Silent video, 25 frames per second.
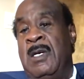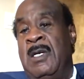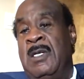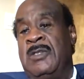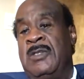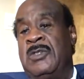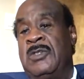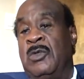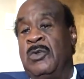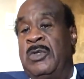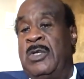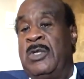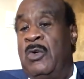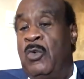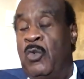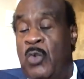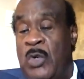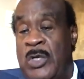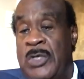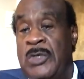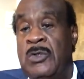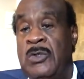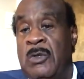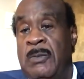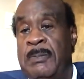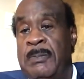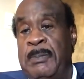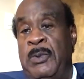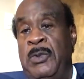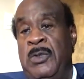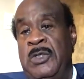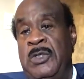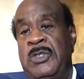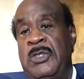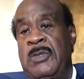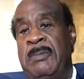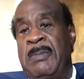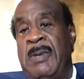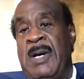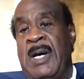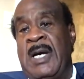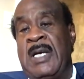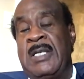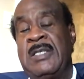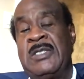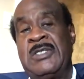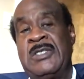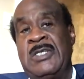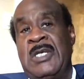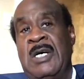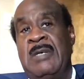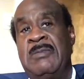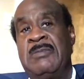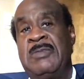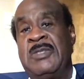So the original push by some